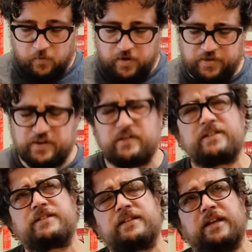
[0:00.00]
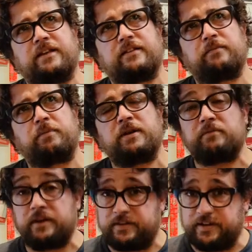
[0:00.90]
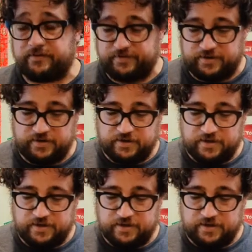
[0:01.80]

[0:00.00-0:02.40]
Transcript: let's see, better way to think of it.